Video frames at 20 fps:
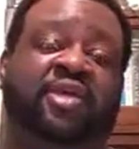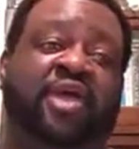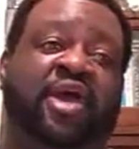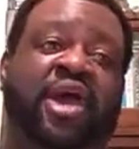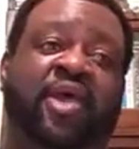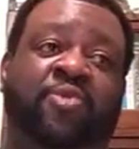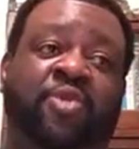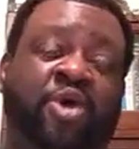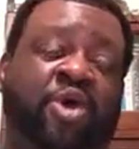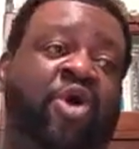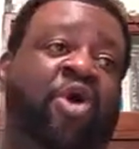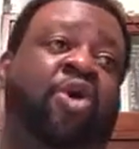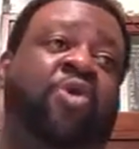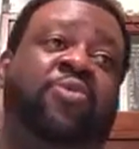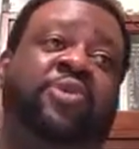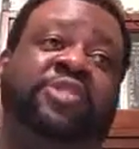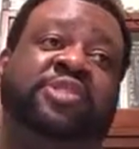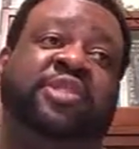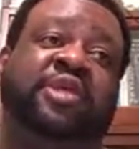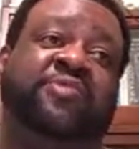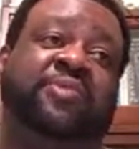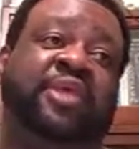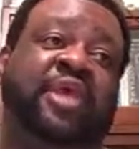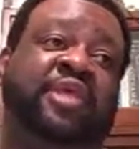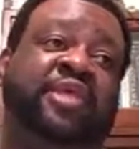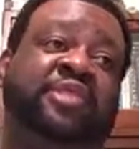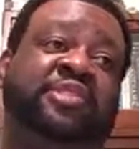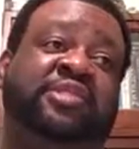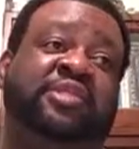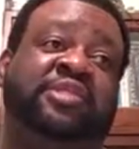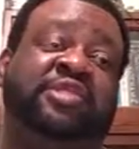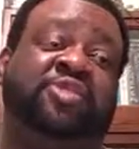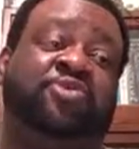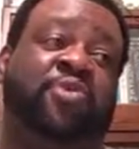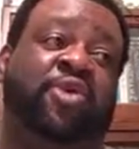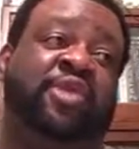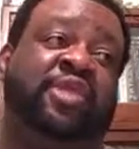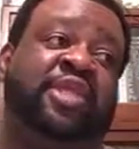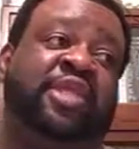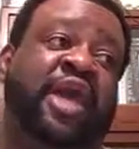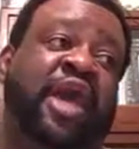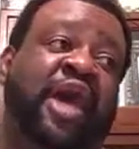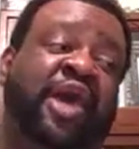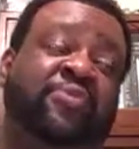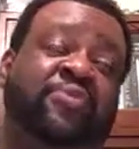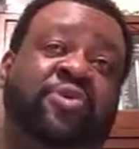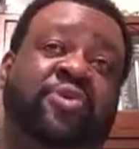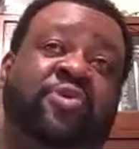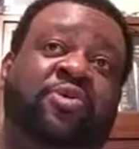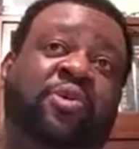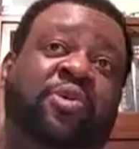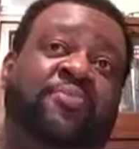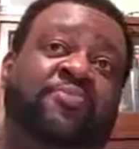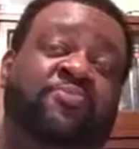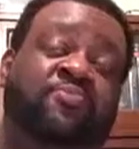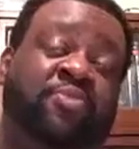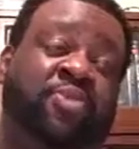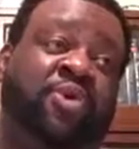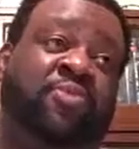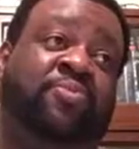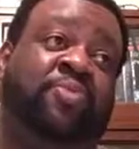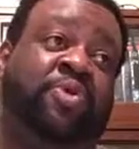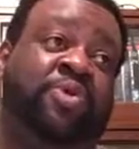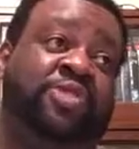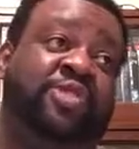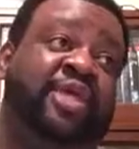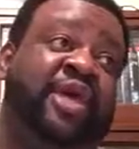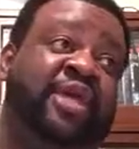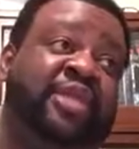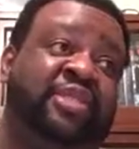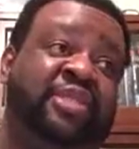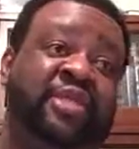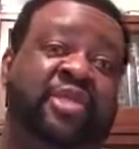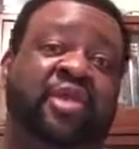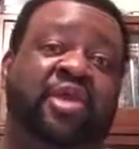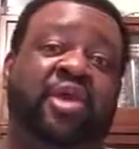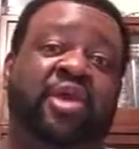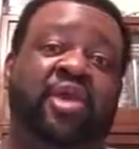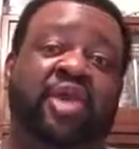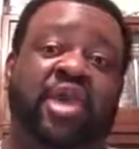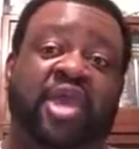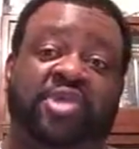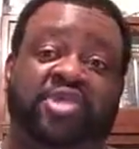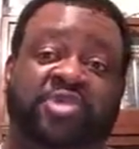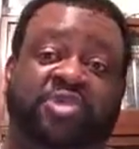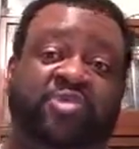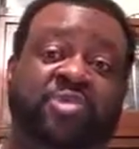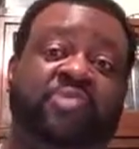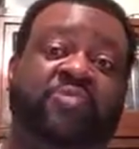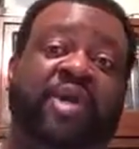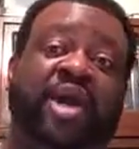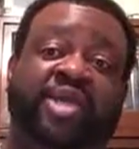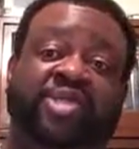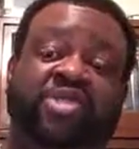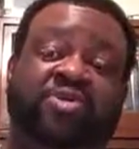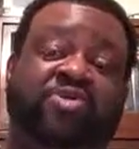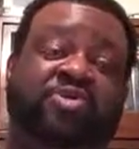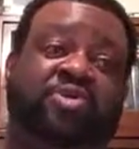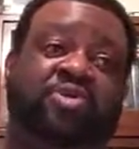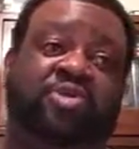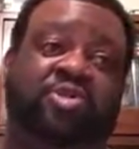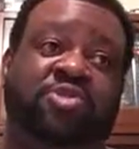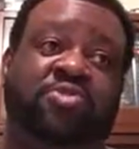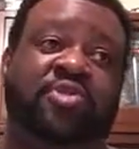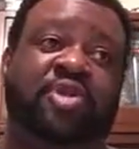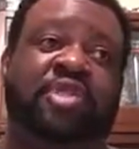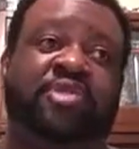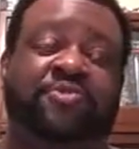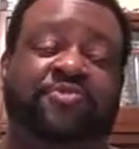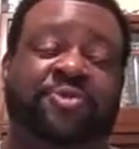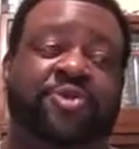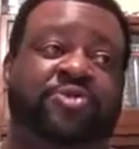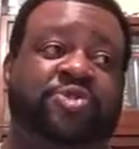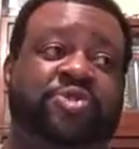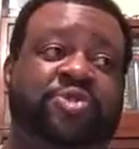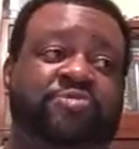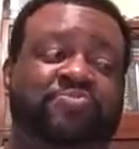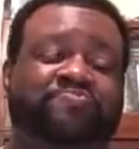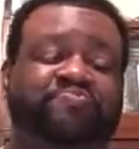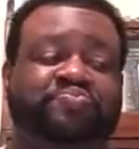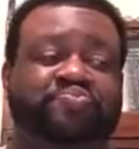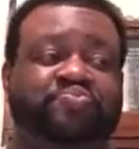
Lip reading: I will always love it, and it's a story that I will most likely introduce my children to in the future.